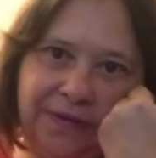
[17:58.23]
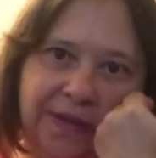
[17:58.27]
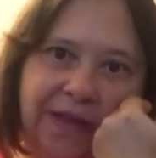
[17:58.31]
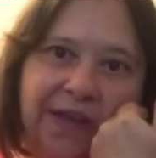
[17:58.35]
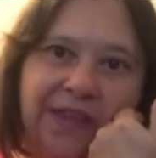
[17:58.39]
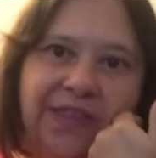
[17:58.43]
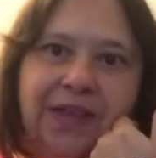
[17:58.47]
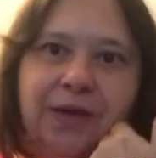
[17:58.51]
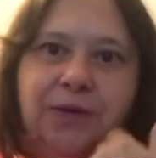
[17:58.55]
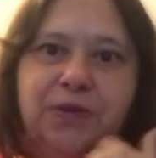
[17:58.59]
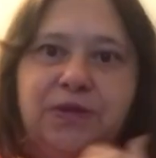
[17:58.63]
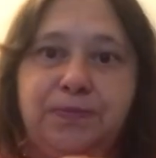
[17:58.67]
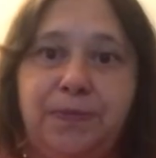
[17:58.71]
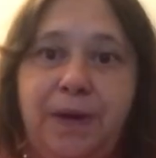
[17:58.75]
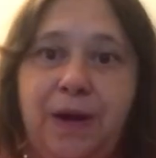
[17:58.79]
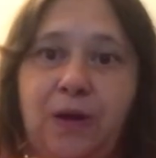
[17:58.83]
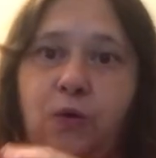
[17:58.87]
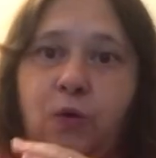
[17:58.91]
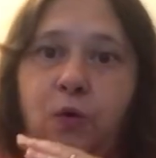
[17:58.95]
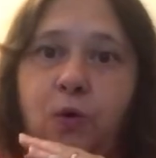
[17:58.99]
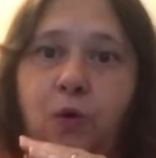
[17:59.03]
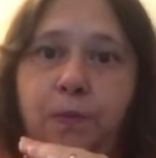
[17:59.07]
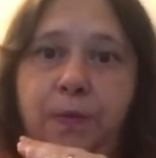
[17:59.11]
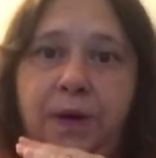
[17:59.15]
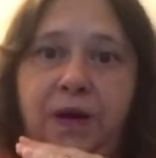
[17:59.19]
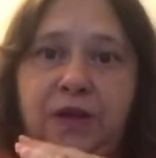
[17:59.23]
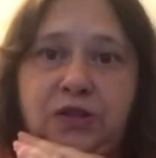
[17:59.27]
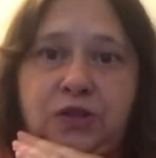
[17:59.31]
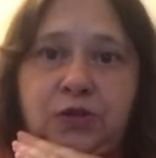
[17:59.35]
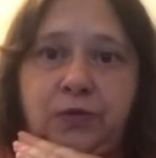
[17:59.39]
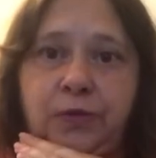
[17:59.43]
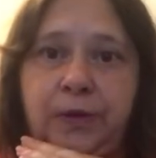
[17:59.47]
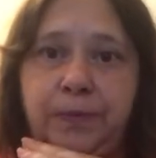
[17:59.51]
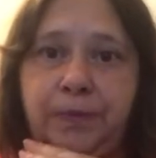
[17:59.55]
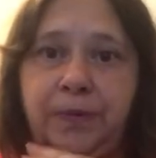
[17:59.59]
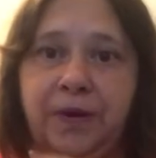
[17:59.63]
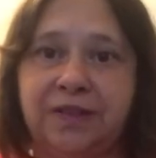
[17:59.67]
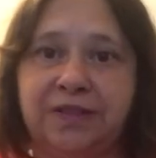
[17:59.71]
think it was about
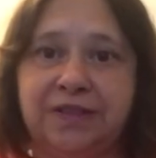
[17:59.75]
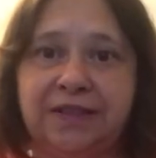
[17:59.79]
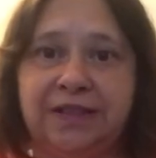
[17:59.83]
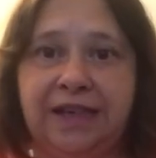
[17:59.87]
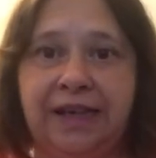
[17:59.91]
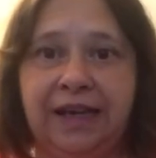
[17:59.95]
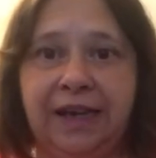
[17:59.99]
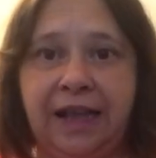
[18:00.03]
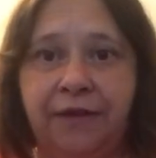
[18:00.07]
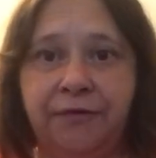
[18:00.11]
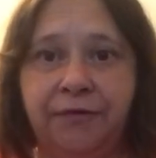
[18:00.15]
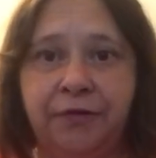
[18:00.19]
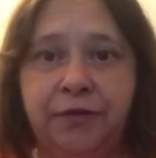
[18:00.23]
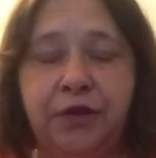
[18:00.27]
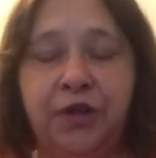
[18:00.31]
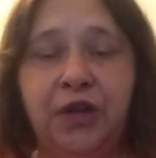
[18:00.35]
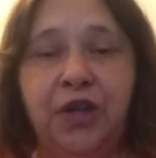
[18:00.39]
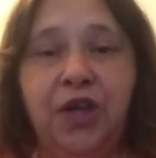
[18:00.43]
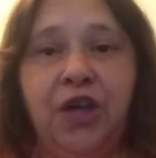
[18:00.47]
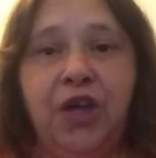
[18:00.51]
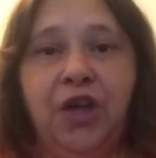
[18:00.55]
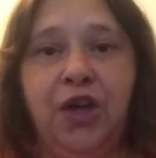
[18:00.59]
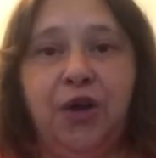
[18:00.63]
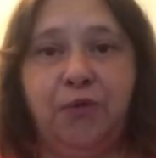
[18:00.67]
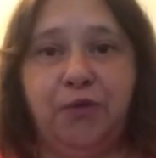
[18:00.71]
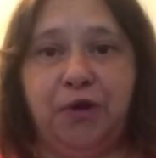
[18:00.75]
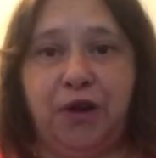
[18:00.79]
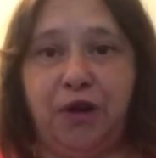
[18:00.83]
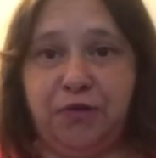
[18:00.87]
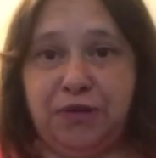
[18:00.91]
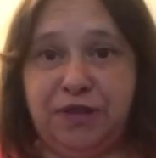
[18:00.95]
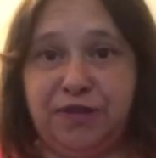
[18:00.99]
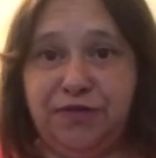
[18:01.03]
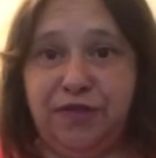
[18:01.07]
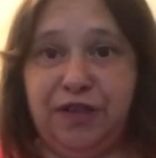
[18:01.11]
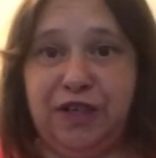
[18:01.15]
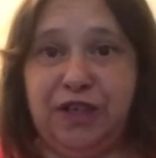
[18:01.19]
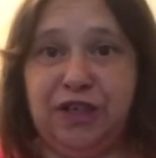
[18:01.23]
11:15 when I
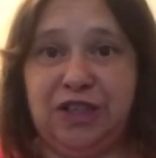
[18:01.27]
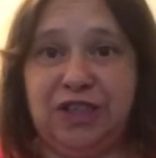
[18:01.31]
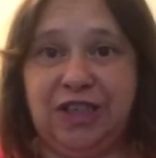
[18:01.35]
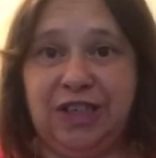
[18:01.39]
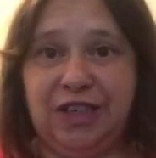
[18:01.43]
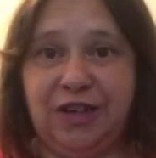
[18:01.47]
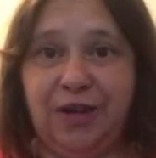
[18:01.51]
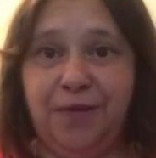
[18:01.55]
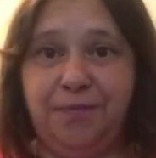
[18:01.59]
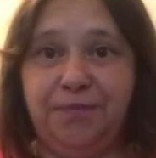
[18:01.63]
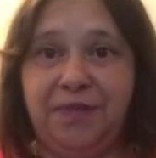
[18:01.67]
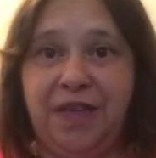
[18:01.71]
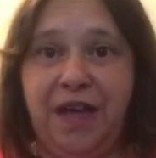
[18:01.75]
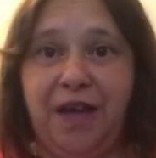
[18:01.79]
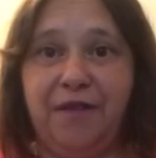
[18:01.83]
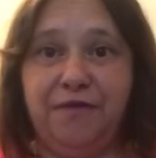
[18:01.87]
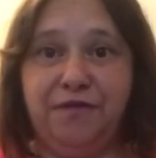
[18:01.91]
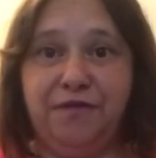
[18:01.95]
was finishing up that